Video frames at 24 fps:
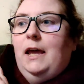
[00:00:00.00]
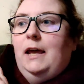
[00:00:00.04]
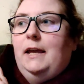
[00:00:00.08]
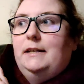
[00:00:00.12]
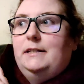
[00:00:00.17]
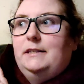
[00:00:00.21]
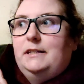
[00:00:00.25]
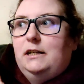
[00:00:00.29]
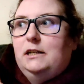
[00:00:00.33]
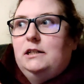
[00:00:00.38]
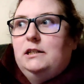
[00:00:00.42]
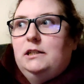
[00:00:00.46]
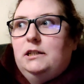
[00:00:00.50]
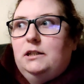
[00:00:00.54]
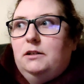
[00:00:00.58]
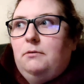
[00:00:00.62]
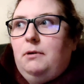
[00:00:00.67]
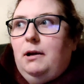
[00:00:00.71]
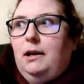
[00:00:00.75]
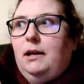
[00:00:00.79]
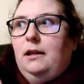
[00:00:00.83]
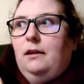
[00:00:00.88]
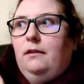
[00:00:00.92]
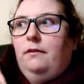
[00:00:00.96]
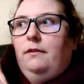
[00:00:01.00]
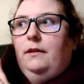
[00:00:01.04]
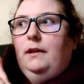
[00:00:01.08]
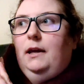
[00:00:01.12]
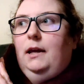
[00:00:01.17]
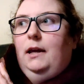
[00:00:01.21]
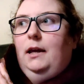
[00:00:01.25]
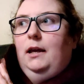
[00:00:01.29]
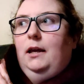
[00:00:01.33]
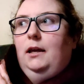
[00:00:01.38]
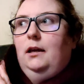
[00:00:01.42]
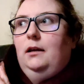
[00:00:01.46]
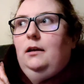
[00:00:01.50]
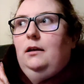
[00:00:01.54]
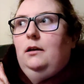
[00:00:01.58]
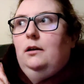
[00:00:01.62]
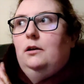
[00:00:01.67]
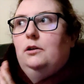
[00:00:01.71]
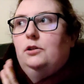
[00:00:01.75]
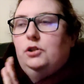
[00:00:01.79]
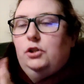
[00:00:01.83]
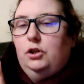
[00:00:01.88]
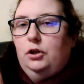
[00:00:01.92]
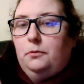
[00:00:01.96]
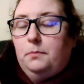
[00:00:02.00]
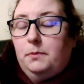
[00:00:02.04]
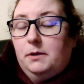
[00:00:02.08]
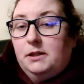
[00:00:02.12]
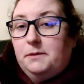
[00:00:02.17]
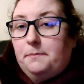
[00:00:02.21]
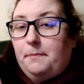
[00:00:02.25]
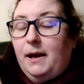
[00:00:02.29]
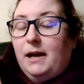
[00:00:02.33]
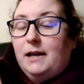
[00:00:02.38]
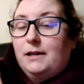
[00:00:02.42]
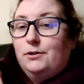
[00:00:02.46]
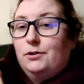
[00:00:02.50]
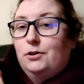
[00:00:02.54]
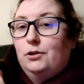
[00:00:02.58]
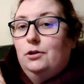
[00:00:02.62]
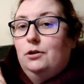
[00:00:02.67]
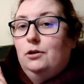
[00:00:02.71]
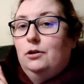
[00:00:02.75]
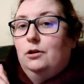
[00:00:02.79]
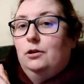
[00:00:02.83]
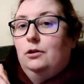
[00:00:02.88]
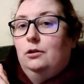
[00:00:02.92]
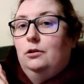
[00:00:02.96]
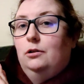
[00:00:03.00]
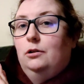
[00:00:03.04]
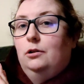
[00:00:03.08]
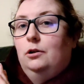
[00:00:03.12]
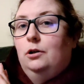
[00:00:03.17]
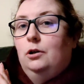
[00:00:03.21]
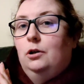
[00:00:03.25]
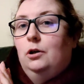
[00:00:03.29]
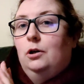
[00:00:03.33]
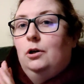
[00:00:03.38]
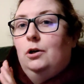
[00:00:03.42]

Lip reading: It didn't do anything super special,